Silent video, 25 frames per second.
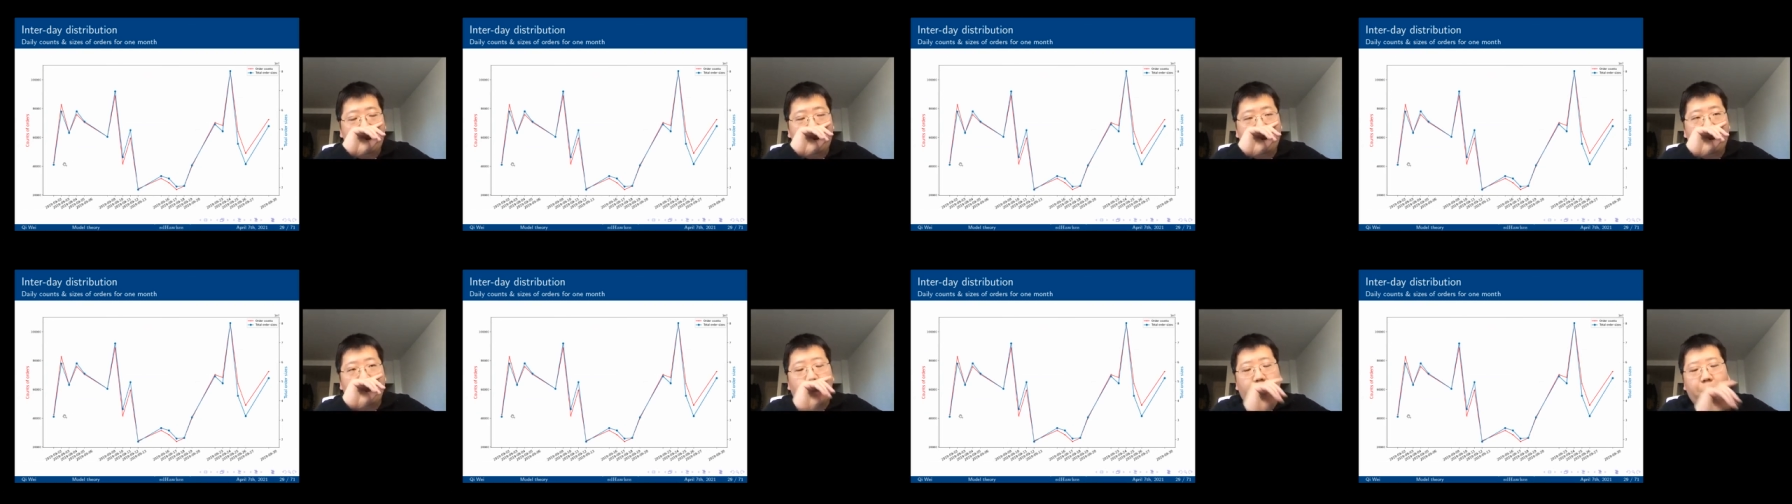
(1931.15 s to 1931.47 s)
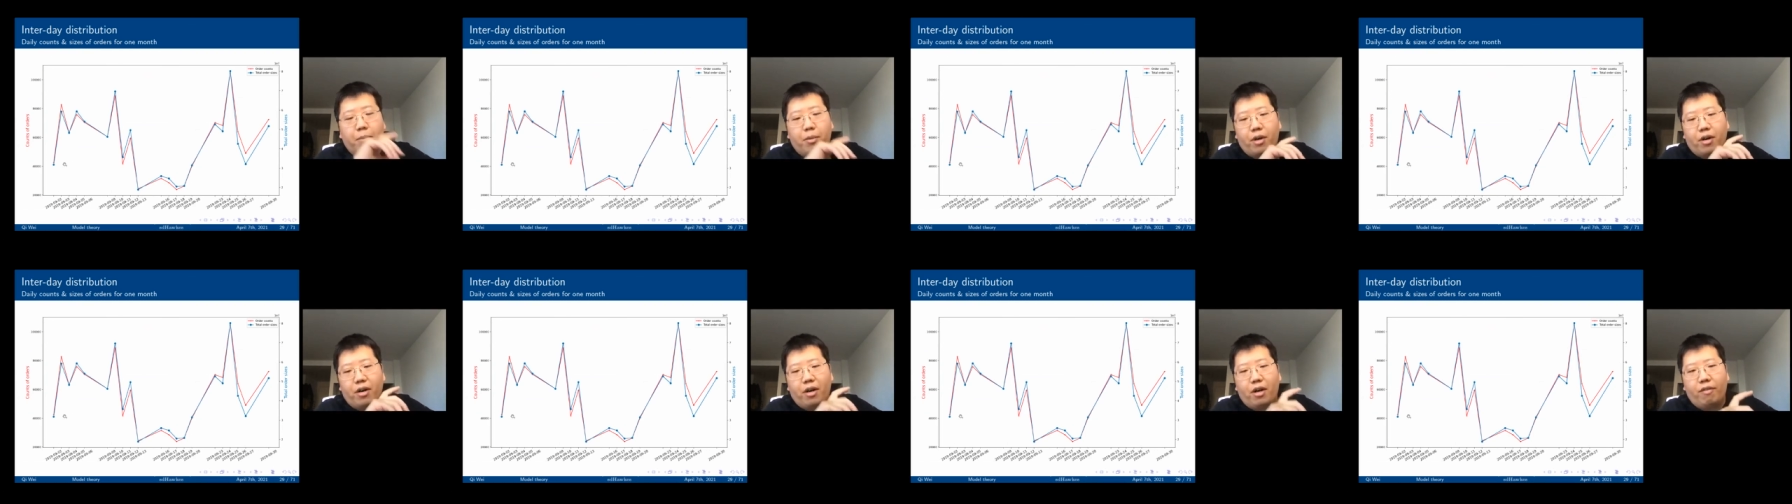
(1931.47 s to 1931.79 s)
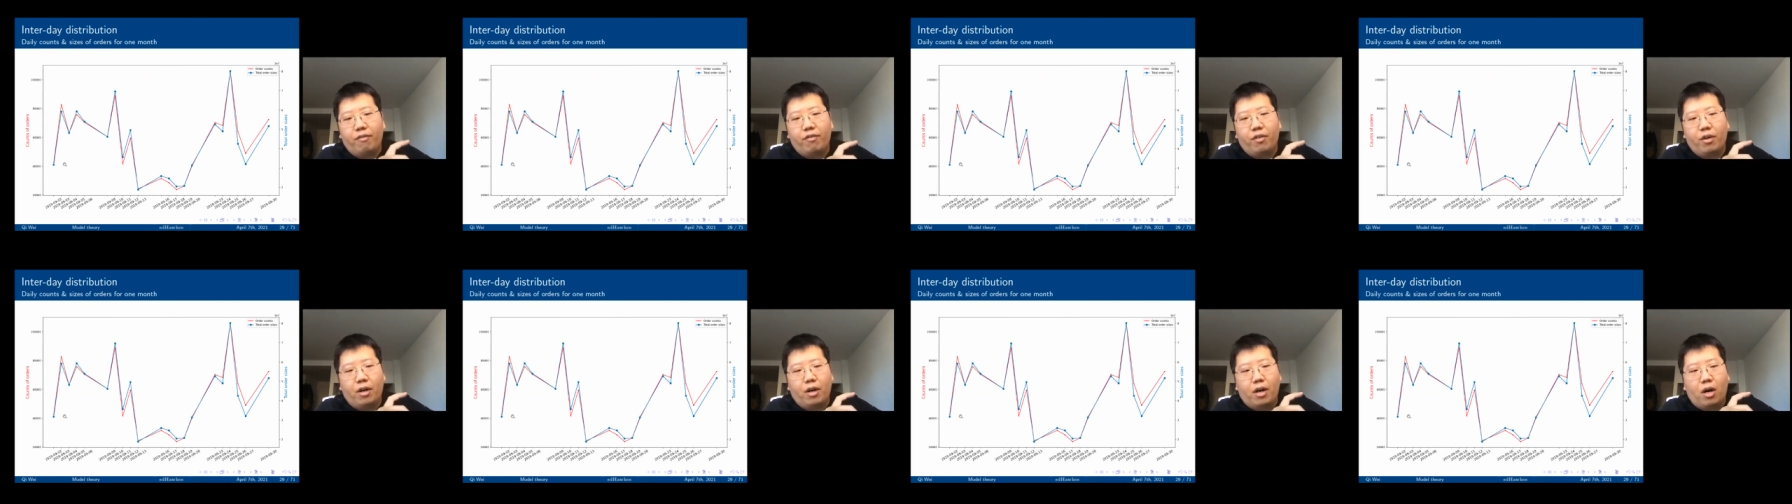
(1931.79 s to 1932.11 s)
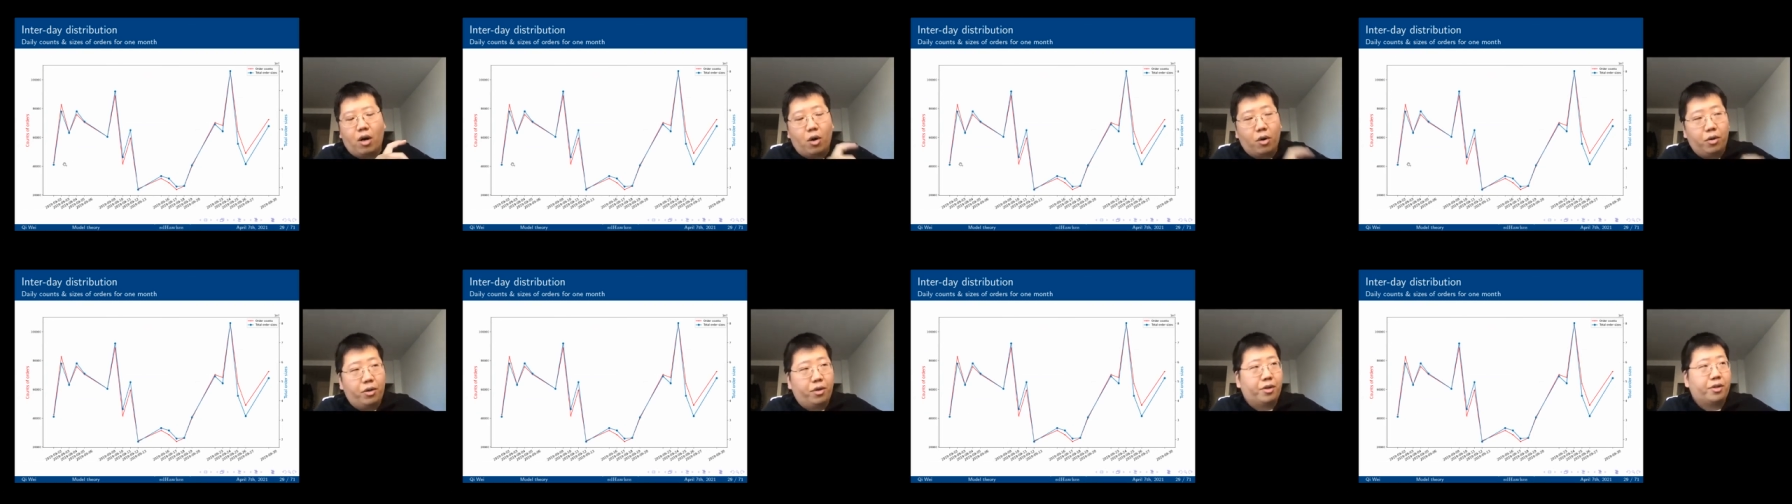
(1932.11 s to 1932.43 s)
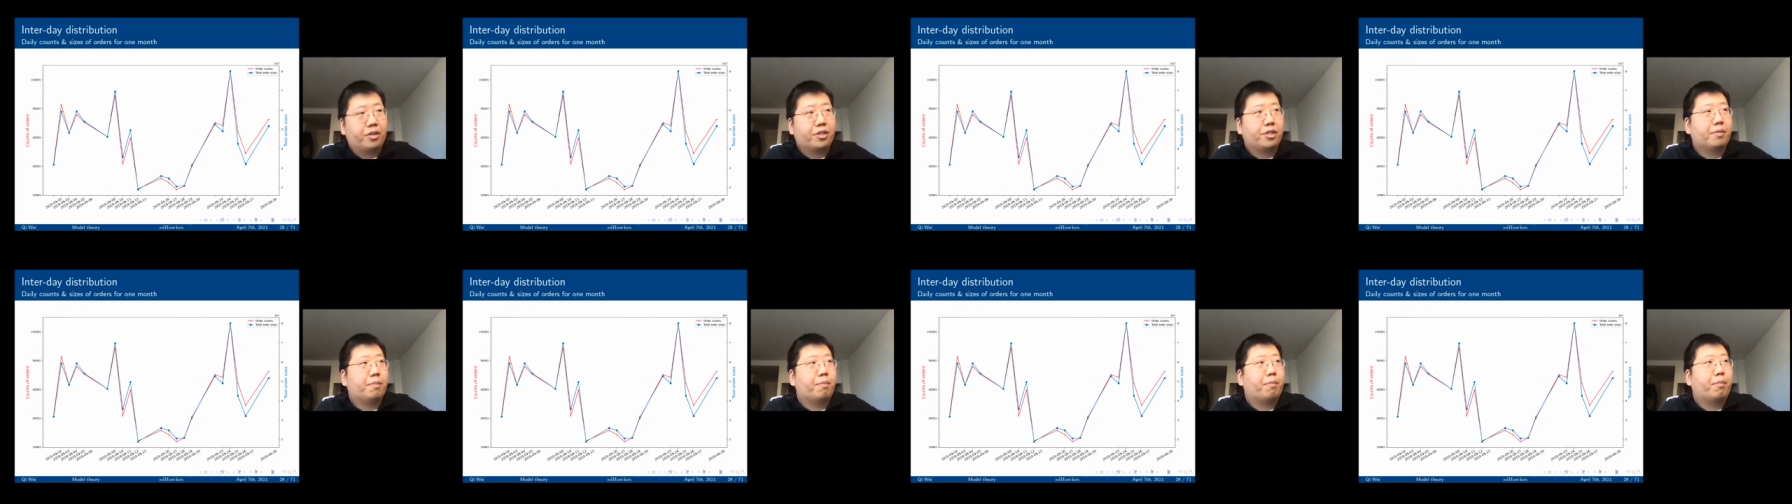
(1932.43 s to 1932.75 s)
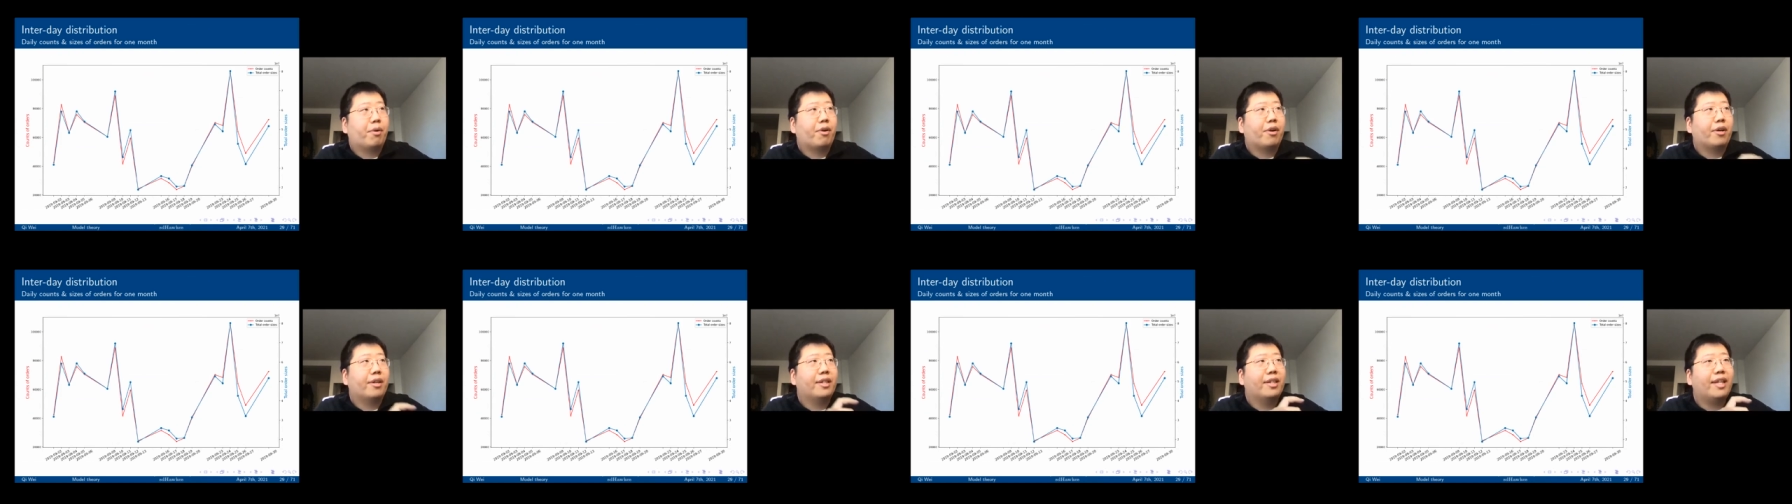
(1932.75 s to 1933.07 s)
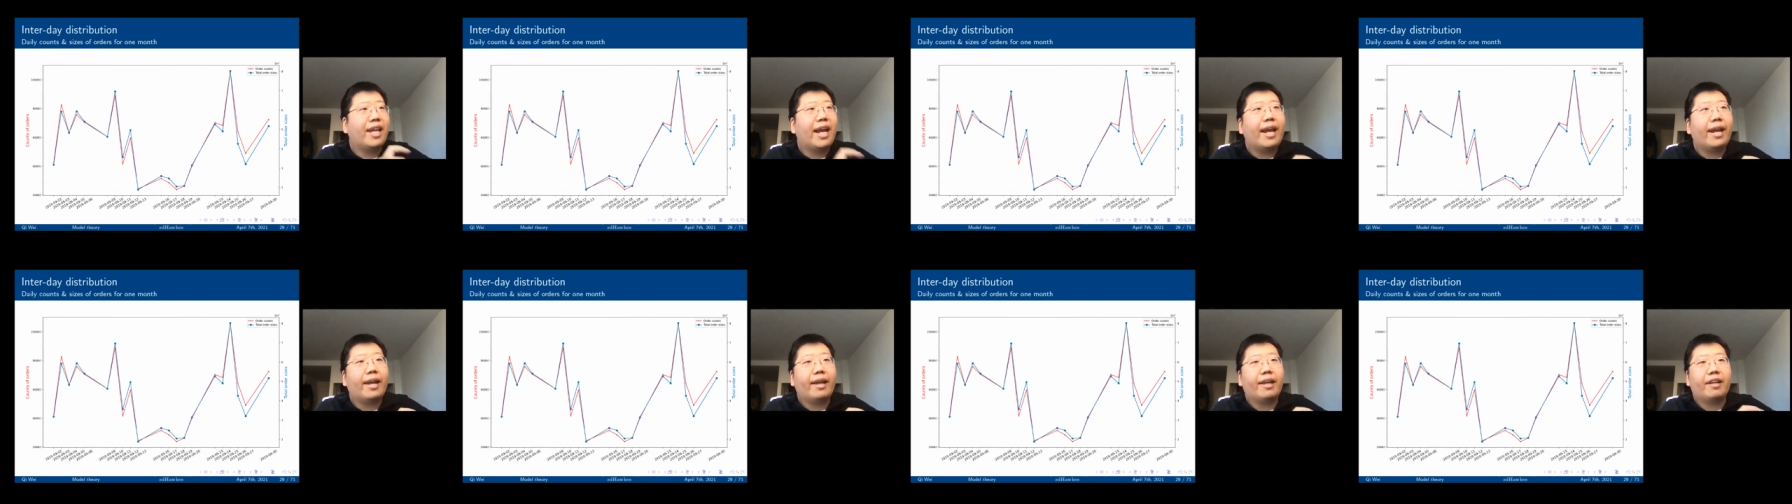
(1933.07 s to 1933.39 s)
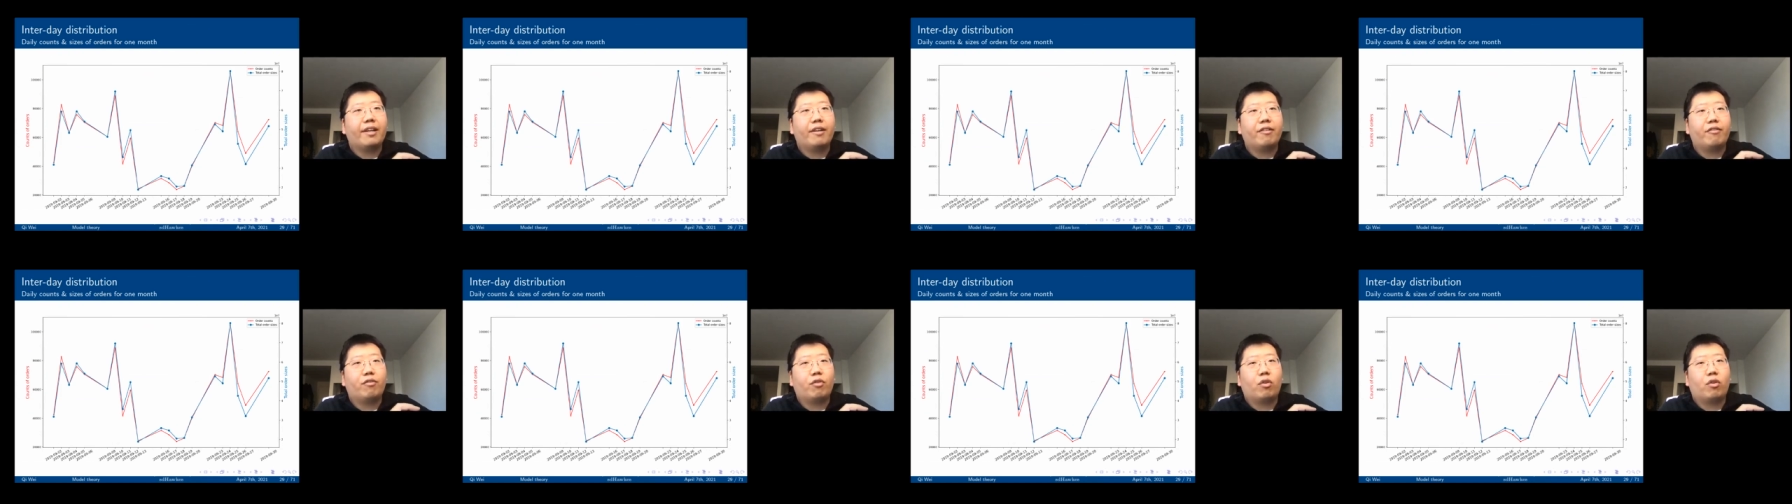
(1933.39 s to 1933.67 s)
number of orders per day